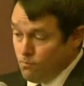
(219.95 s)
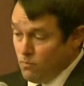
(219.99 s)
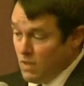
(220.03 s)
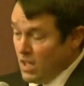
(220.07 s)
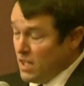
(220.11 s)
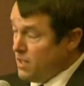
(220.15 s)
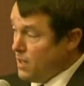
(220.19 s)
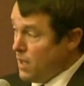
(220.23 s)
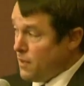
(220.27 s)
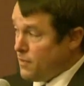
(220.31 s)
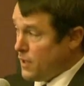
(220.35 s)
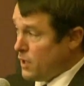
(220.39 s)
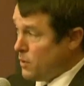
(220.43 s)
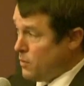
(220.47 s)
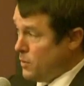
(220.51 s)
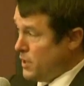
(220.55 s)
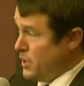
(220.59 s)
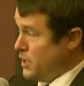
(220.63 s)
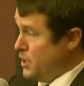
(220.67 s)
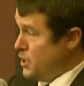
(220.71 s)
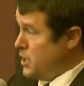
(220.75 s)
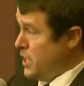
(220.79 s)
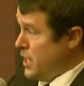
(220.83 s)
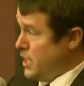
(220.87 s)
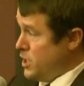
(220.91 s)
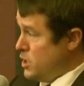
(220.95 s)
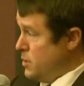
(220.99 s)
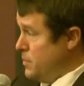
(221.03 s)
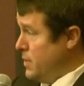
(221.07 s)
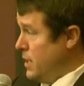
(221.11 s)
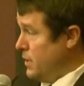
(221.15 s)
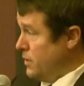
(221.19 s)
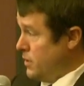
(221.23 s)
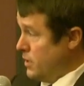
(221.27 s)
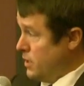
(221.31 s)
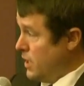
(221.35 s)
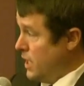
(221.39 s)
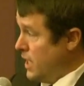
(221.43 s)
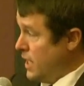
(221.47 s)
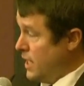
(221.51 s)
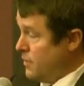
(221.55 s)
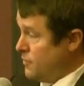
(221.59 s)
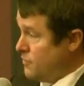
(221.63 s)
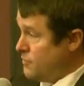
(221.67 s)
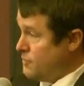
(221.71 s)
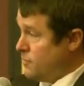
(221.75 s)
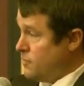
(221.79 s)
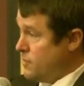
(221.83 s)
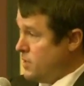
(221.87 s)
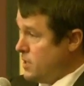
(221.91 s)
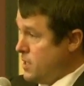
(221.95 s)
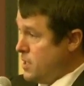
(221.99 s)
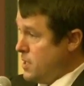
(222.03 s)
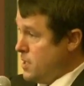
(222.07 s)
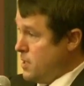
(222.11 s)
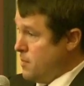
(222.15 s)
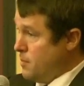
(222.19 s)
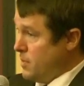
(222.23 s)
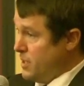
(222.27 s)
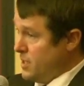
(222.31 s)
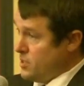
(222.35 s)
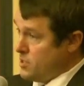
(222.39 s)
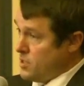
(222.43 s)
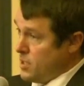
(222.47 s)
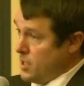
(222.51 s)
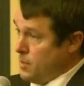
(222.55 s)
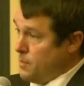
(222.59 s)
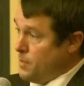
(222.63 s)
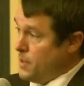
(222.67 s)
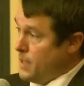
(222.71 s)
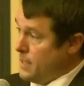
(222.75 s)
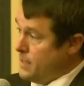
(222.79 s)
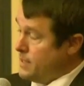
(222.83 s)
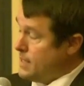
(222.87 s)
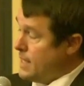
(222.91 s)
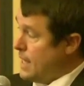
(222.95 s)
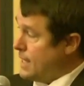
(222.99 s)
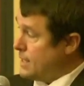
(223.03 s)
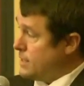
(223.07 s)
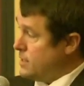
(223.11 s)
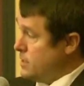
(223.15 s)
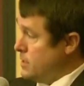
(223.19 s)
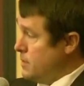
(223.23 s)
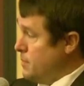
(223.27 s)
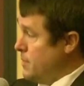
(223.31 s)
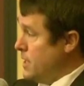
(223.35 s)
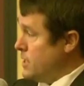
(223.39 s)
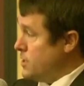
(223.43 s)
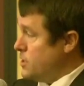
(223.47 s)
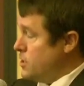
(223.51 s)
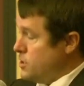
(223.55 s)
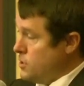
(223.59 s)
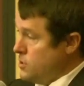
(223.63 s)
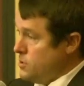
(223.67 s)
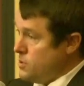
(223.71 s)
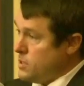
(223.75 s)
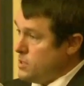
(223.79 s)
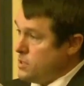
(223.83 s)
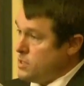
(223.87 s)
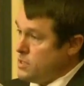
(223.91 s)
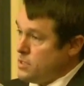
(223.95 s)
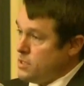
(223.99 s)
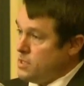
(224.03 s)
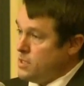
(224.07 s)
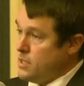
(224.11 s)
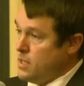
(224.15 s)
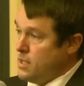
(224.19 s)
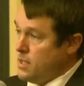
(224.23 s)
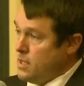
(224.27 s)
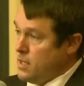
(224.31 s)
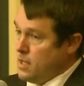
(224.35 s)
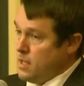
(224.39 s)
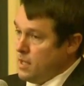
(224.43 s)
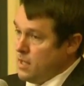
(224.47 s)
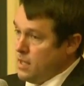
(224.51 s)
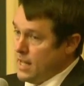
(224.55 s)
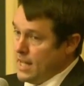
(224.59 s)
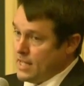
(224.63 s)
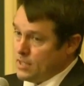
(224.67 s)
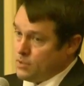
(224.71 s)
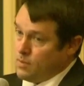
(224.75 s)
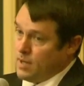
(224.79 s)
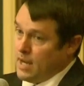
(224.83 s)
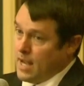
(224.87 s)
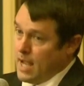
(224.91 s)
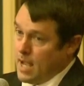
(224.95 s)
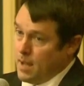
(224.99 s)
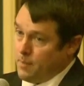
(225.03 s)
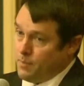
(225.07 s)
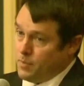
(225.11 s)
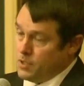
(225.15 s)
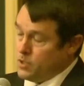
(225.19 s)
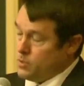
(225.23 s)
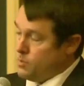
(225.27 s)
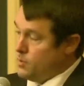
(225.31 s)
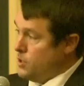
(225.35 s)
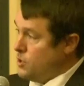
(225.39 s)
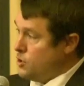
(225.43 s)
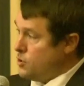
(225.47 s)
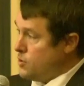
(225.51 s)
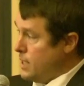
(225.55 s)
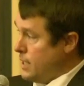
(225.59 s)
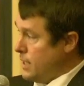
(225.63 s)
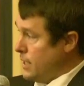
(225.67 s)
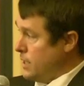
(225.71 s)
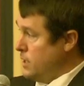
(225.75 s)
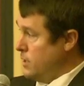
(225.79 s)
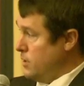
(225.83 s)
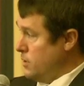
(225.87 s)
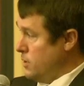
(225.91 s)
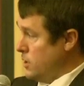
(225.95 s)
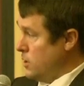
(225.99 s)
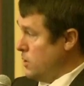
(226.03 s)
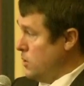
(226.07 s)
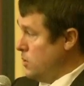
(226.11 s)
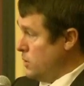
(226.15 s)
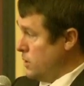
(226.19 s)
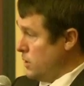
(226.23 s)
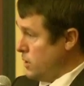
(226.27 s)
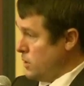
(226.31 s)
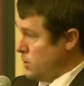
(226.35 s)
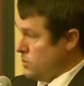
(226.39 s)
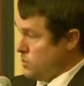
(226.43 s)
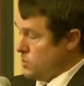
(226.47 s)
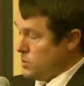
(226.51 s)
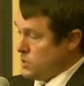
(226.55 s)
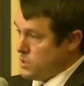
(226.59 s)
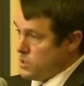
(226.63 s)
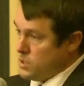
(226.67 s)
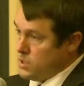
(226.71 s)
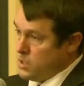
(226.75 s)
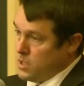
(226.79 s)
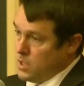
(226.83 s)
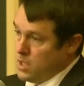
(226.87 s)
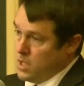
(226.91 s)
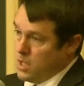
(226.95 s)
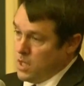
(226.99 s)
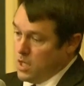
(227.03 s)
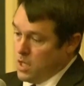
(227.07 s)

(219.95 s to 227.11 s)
Nothing really changed about their life but they started paying taxes to Massachusetts. That's what happens when you try to kill the golden goose.